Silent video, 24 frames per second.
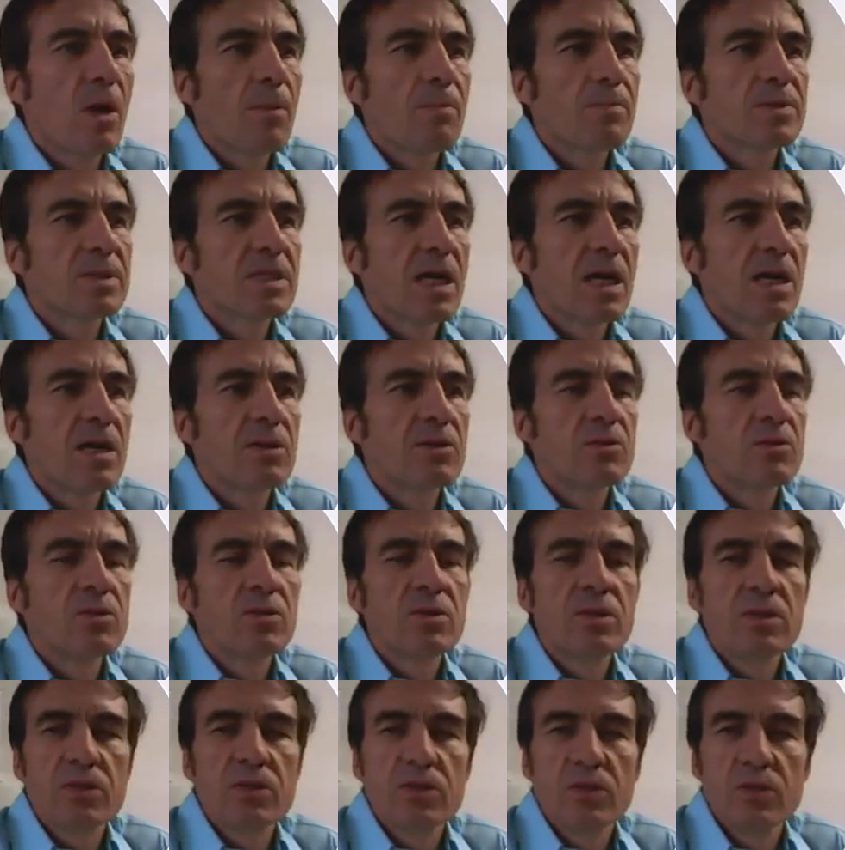Top
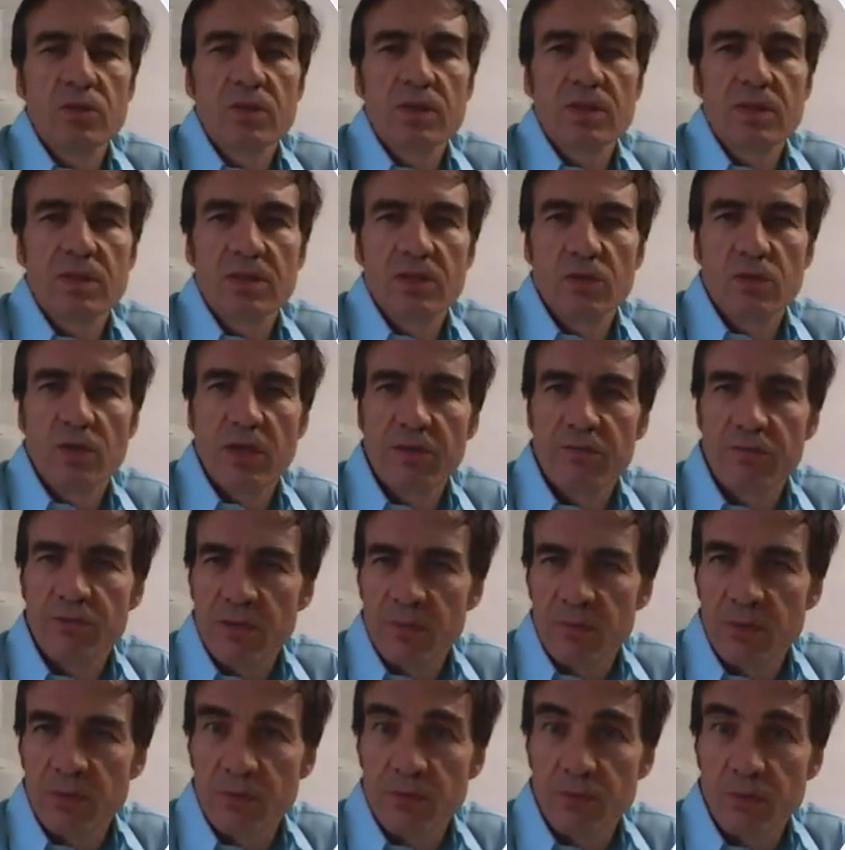down, you give
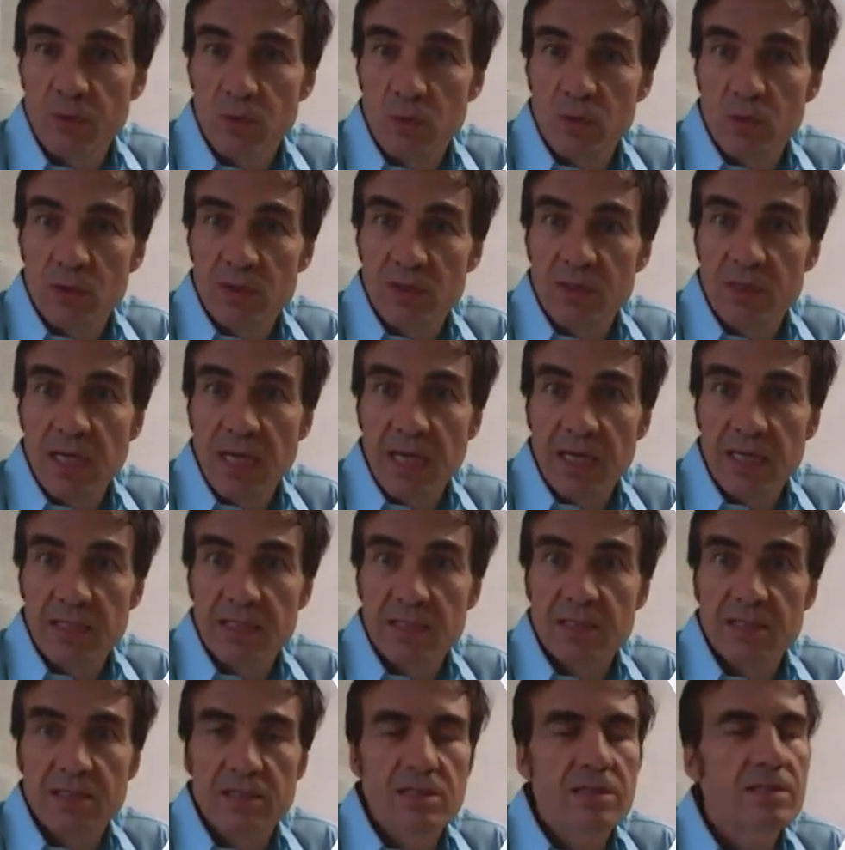them the full
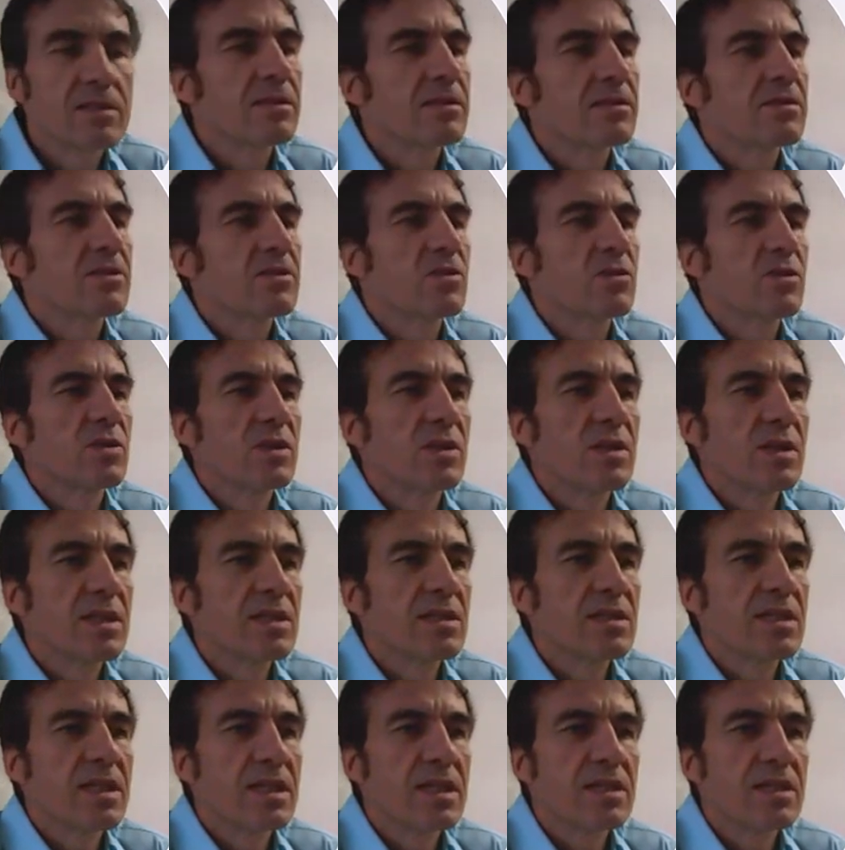text. So they're
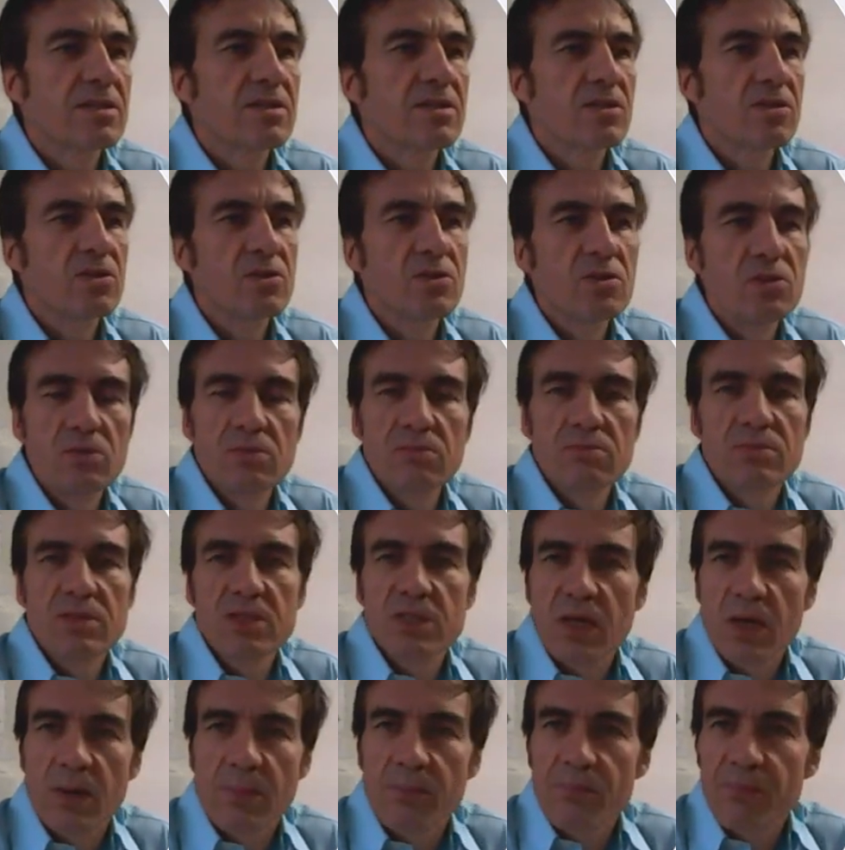listening to
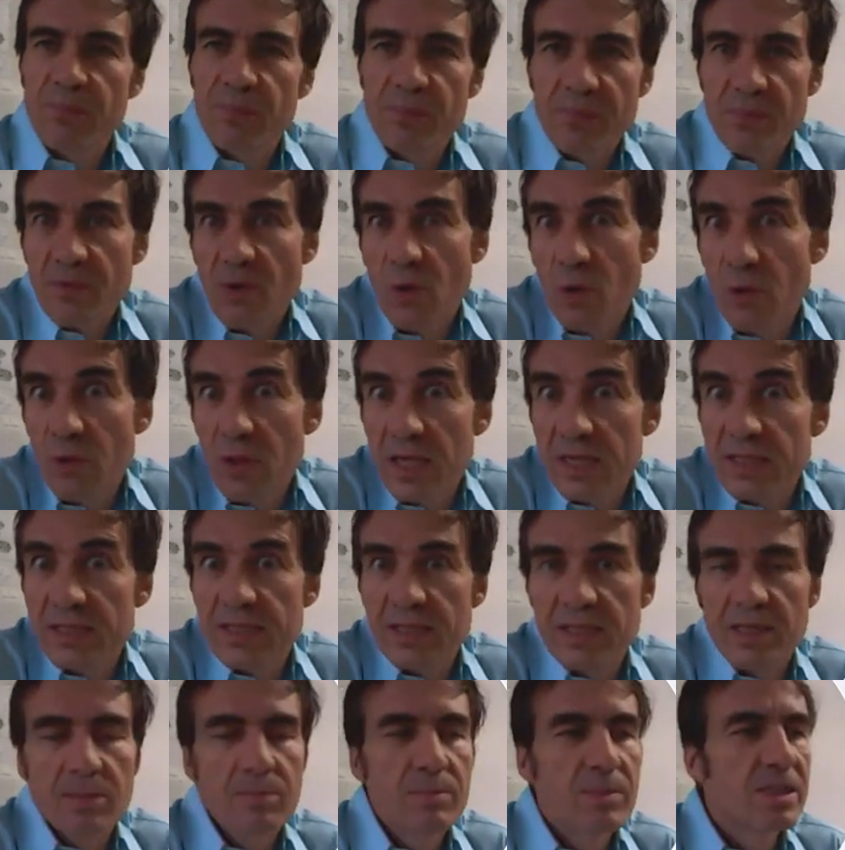some
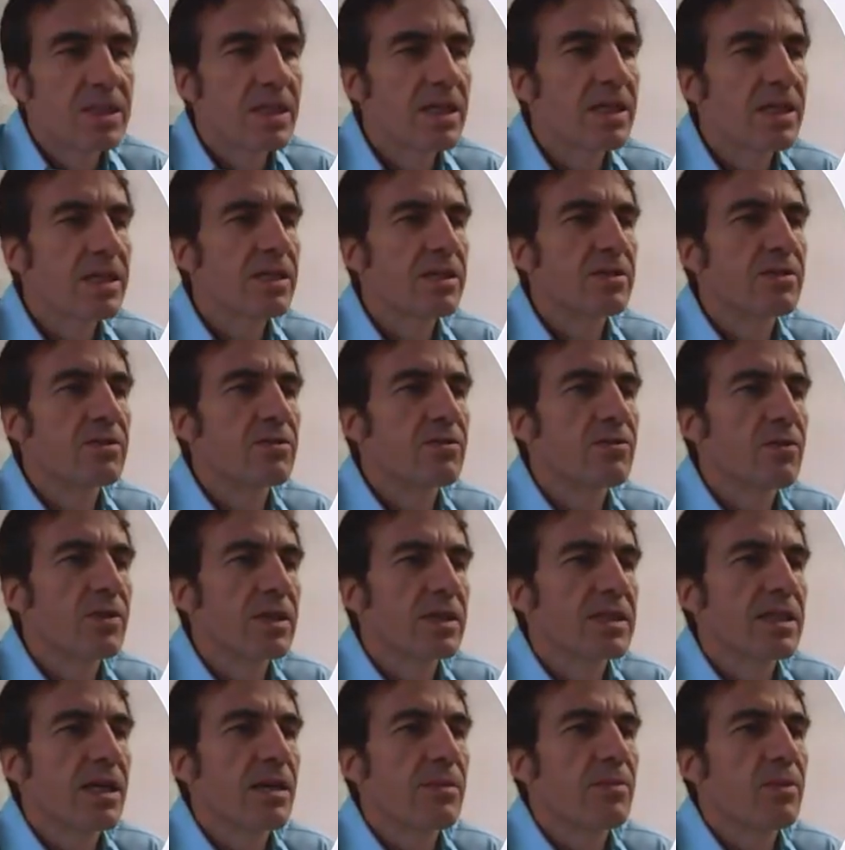authentic material, for
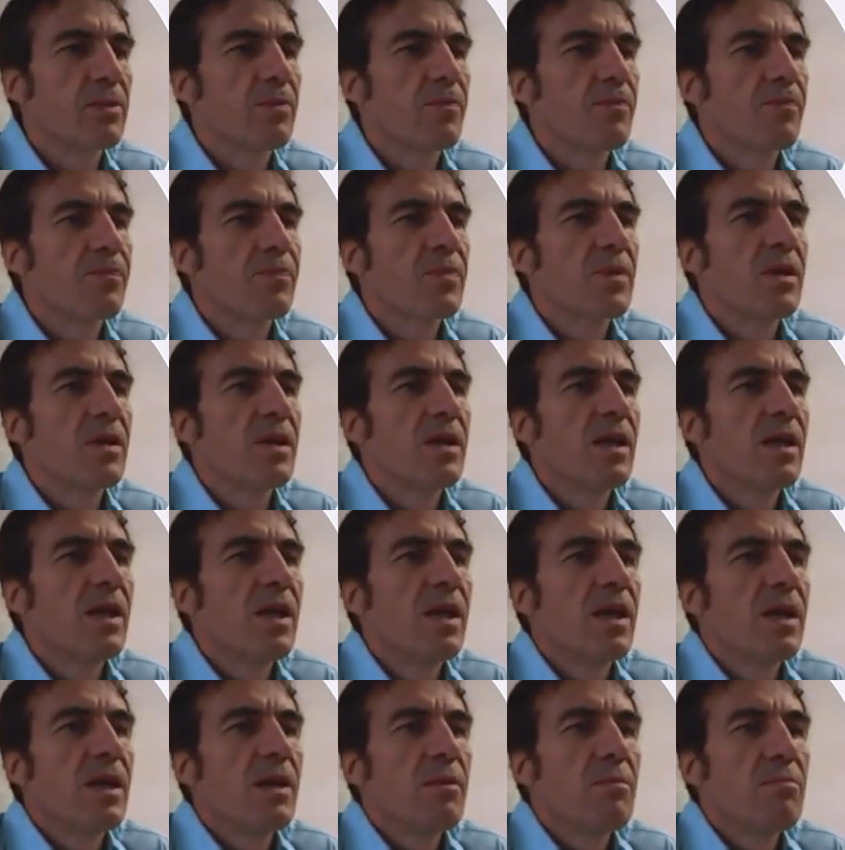example.
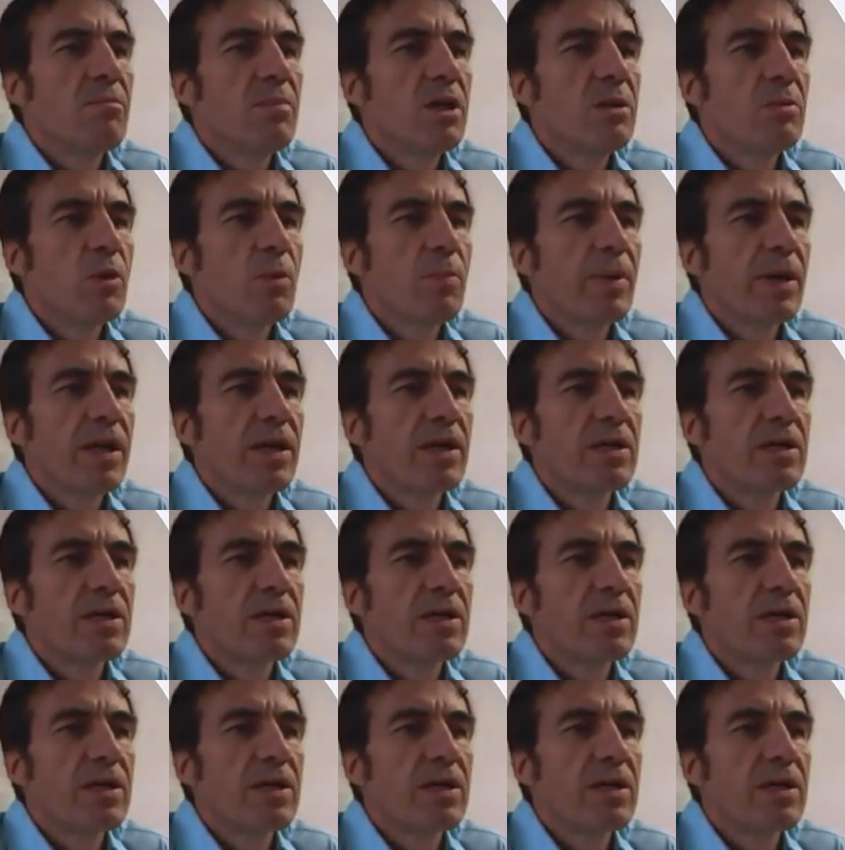Minimal